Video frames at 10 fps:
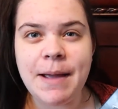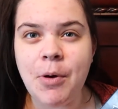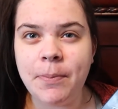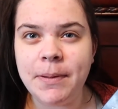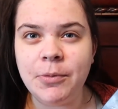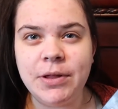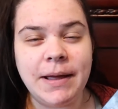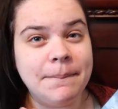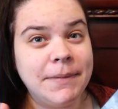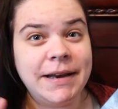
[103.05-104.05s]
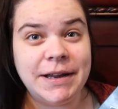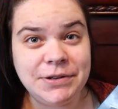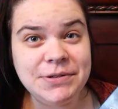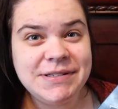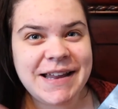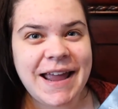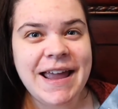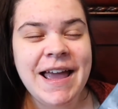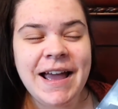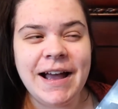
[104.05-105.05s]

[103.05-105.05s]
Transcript: I'm hoping more like Monday, Tuesday.